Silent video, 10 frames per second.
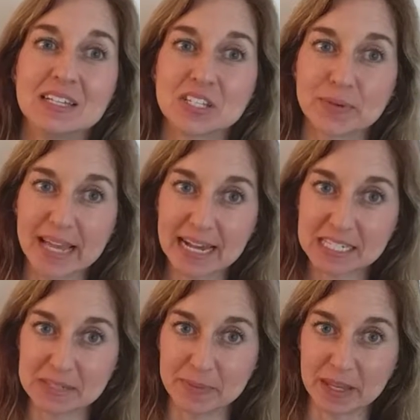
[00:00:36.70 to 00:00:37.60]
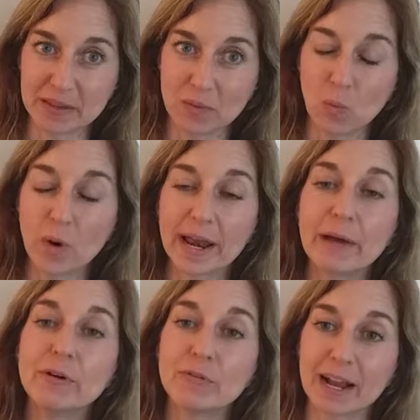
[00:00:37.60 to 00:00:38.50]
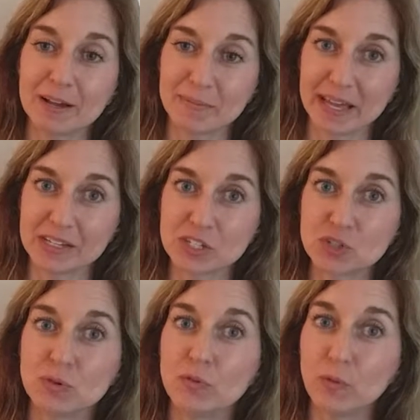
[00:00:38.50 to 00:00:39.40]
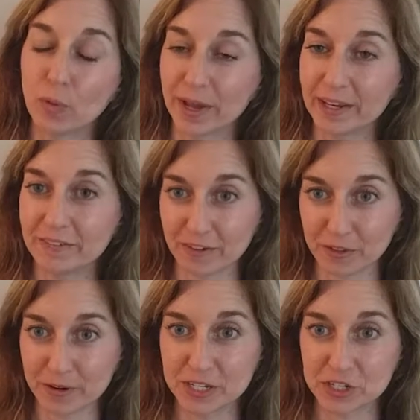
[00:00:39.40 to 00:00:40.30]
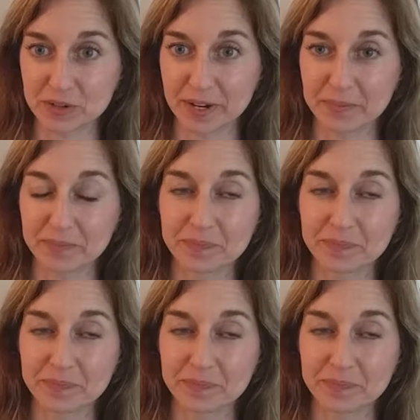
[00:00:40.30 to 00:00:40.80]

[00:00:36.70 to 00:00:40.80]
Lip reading: So he asked me what I would recommend to avoid further injury.